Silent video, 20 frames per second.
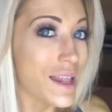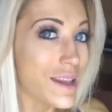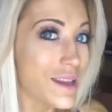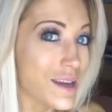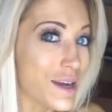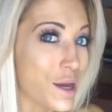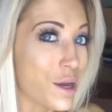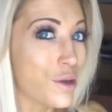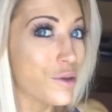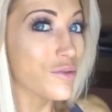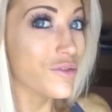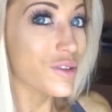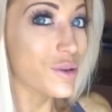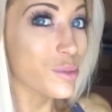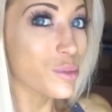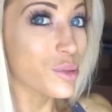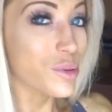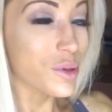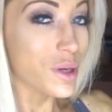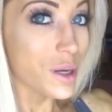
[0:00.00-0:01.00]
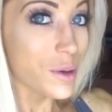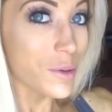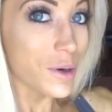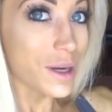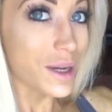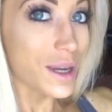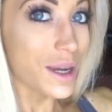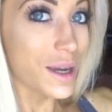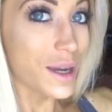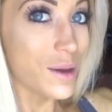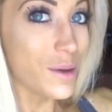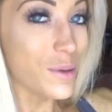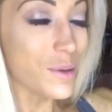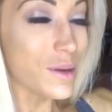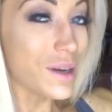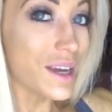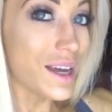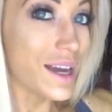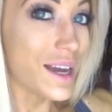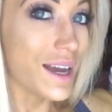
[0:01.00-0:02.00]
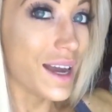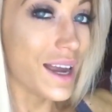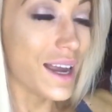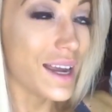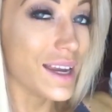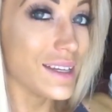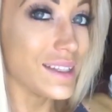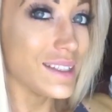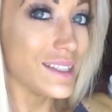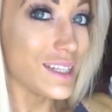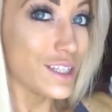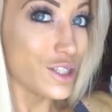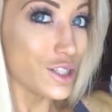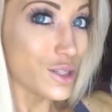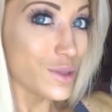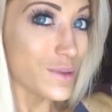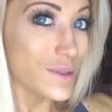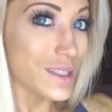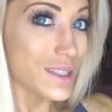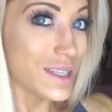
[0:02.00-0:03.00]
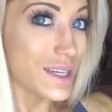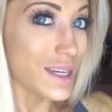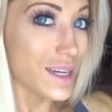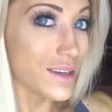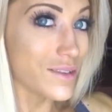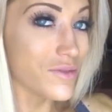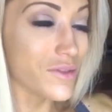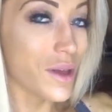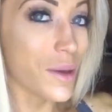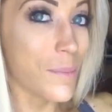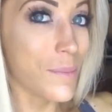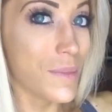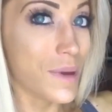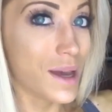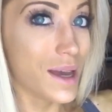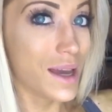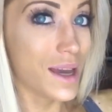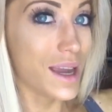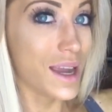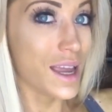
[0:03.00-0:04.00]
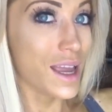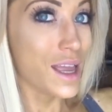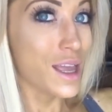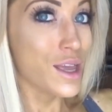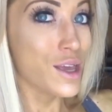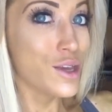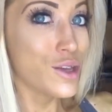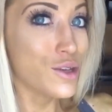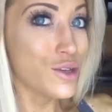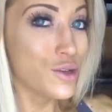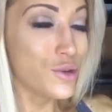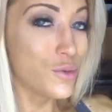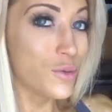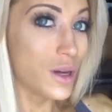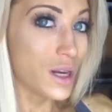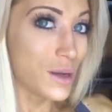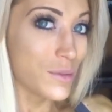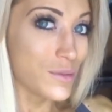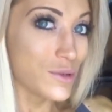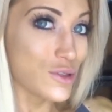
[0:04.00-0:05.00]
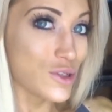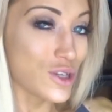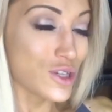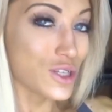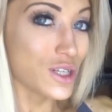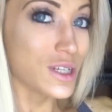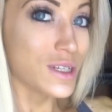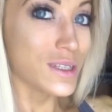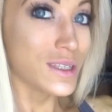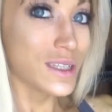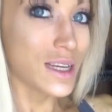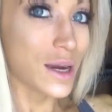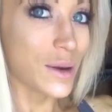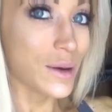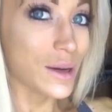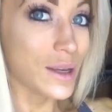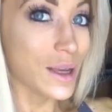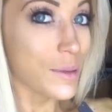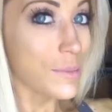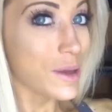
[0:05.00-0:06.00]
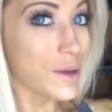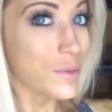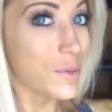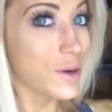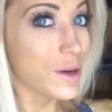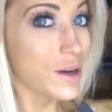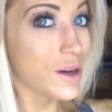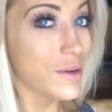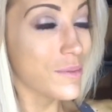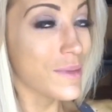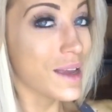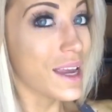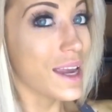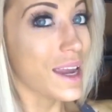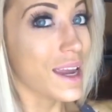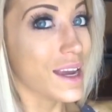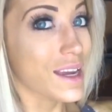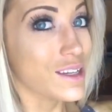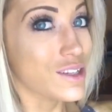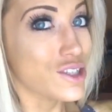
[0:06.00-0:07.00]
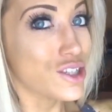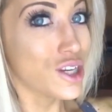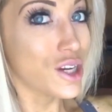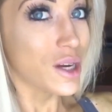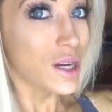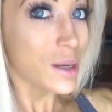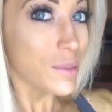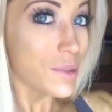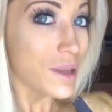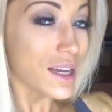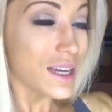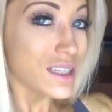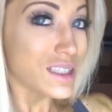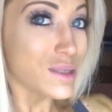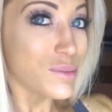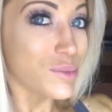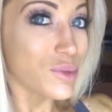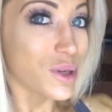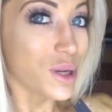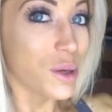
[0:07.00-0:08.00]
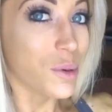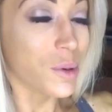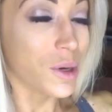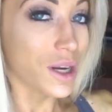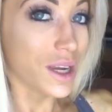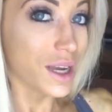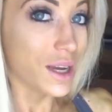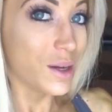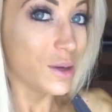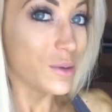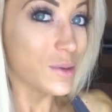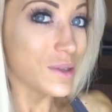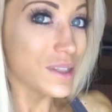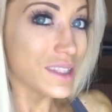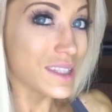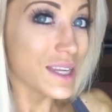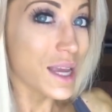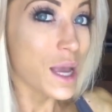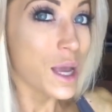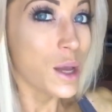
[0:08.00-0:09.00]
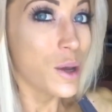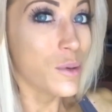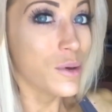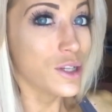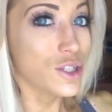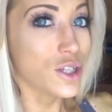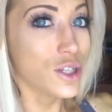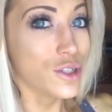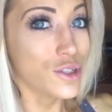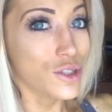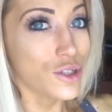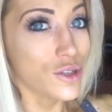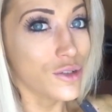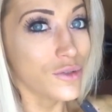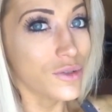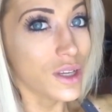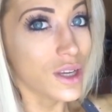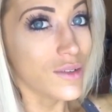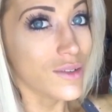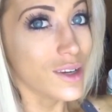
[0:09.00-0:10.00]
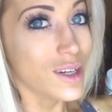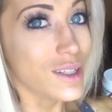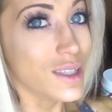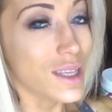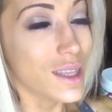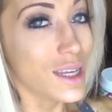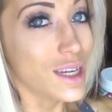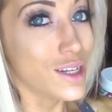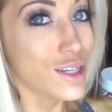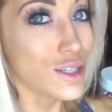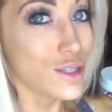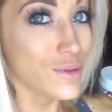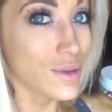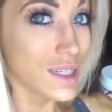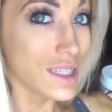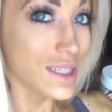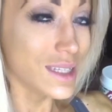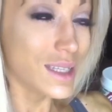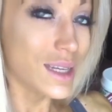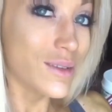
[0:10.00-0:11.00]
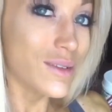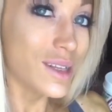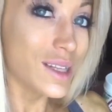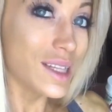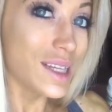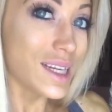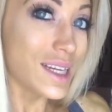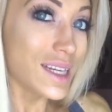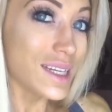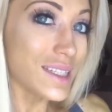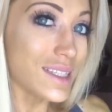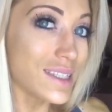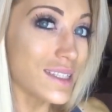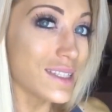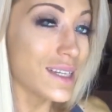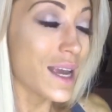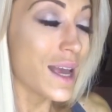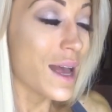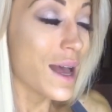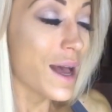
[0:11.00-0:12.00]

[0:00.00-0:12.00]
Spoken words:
Now for pre-workout, I did just receive my new 1UP Nutrition Sour Gummy Worm and Cherry Blast pre-workouts, which are 2 flavors that they just recently released.